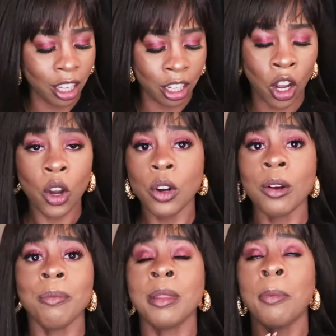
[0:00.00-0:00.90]

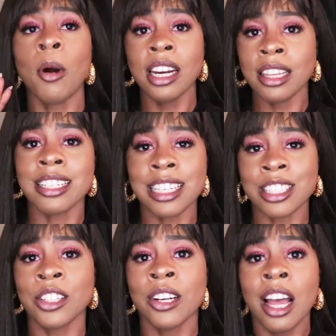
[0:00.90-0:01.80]
the point of this
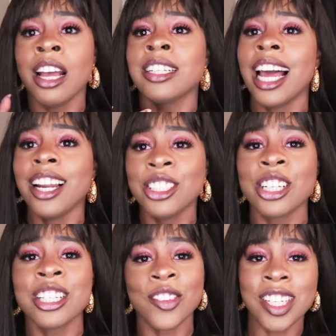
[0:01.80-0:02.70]
is challenge
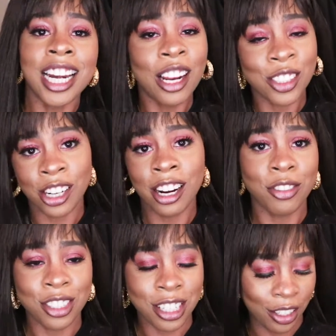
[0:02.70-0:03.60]
yourself to get out your
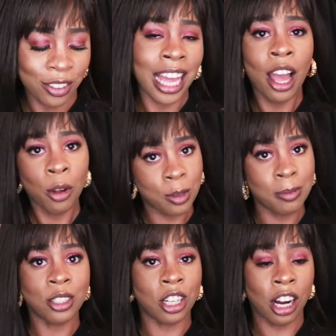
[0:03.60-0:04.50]
comfort zone. That helps
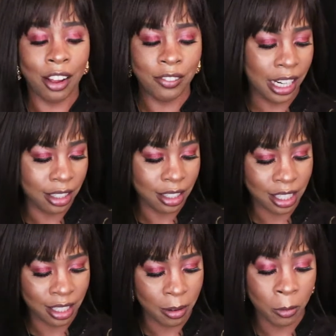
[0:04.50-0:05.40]
build your
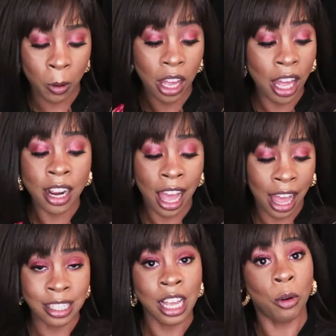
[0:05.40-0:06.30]
confidence. Well, it
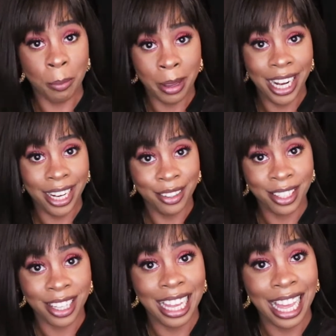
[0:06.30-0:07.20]
has helped me.
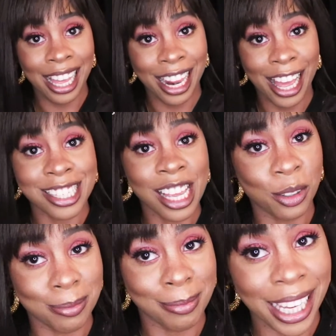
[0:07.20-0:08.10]
It has
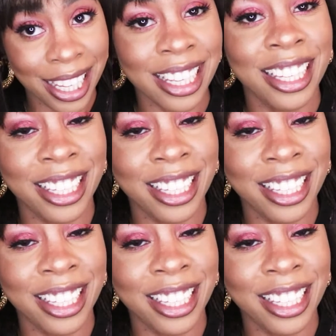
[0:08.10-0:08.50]
helped me.